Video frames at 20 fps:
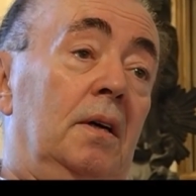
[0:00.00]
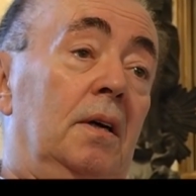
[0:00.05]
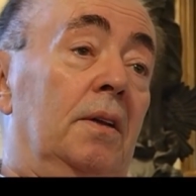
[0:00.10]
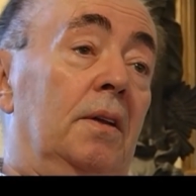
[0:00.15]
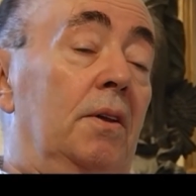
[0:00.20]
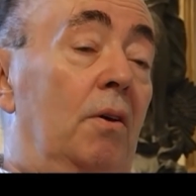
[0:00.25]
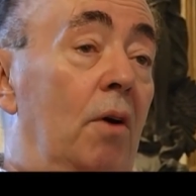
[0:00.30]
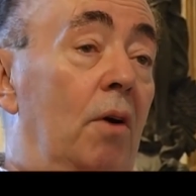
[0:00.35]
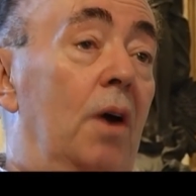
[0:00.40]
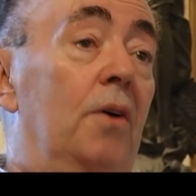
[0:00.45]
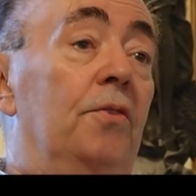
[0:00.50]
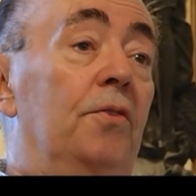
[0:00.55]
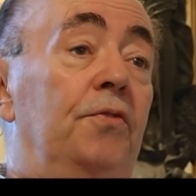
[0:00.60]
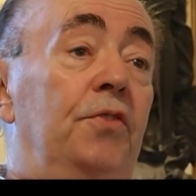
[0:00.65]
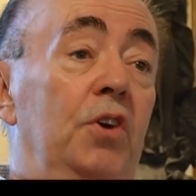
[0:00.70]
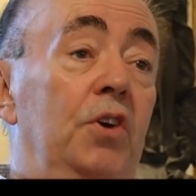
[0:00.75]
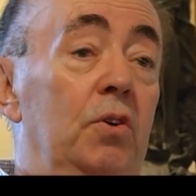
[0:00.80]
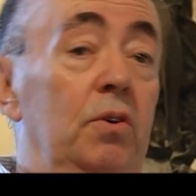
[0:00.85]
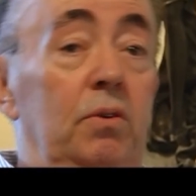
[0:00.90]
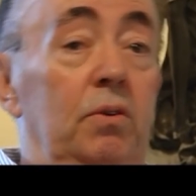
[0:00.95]
There are a
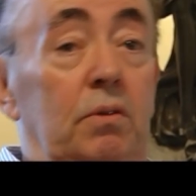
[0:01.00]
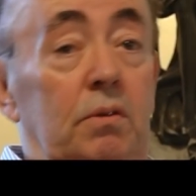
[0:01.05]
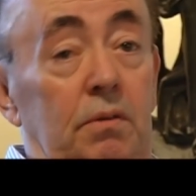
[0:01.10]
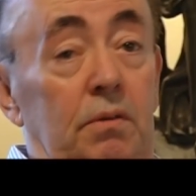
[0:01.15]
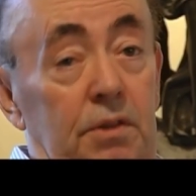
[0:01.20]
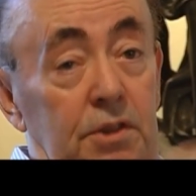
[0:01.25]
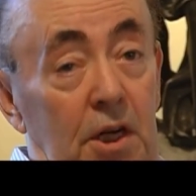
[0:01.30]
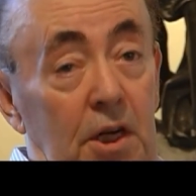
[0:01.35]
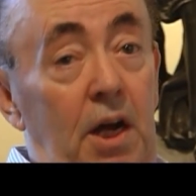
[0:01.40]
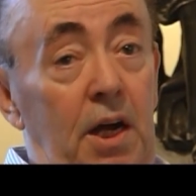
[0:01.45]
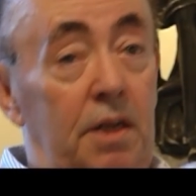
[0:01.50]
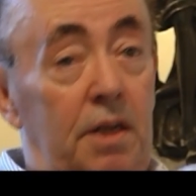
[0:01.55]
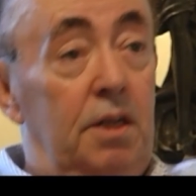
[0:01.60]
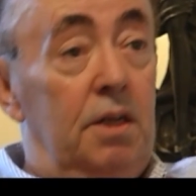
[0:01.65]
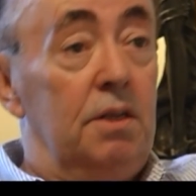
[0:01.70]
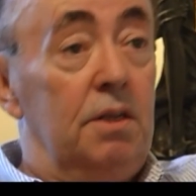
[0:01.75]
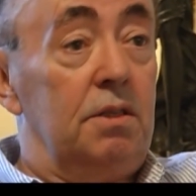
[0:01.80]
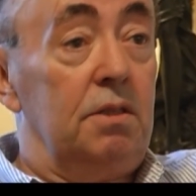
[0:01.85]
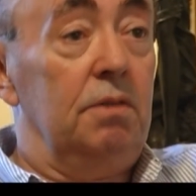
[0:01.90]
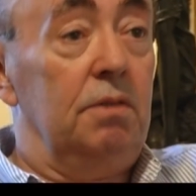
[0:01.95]
few
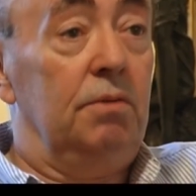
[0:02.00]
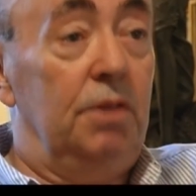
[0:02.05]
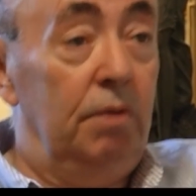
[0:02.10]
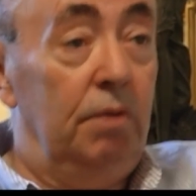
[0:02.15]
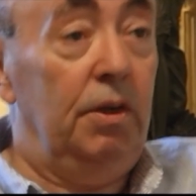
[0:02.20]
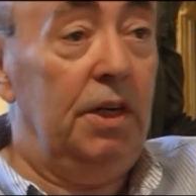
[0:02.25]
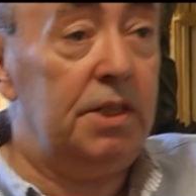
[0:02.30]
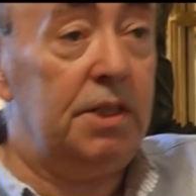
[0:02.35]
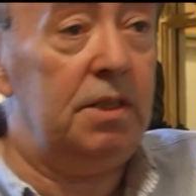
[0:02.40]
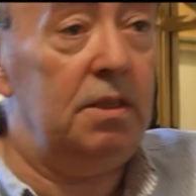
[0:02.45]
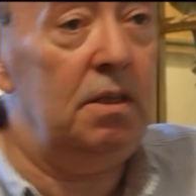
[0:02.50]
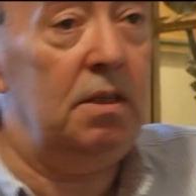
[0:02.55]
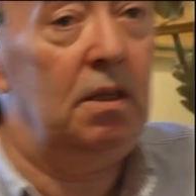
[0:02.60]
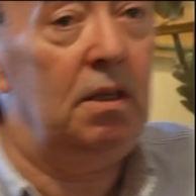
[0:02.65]
scientists who do listen,